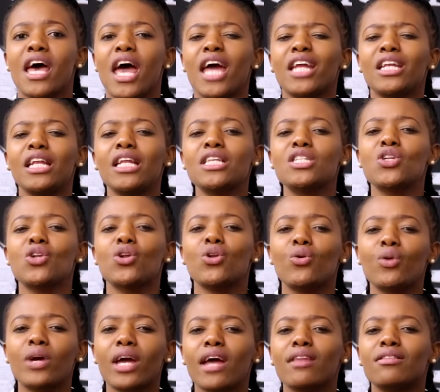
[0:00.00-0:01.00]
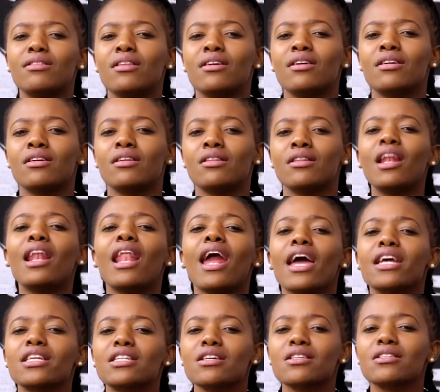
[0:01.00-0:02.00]
And let's look at the
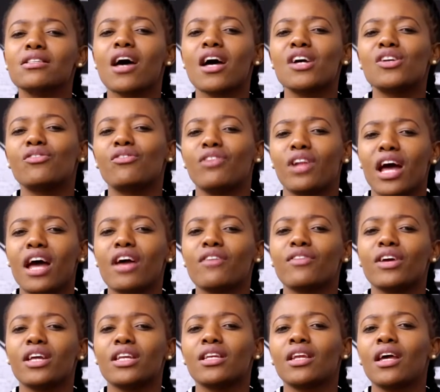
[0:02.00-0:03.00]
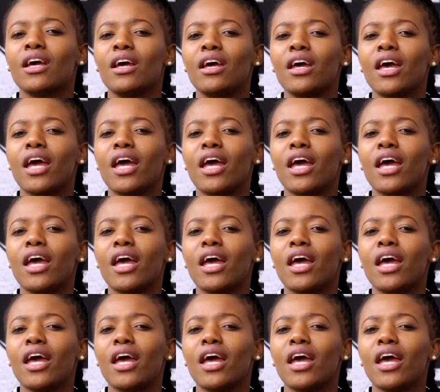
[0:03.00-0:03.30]
lighter side of life and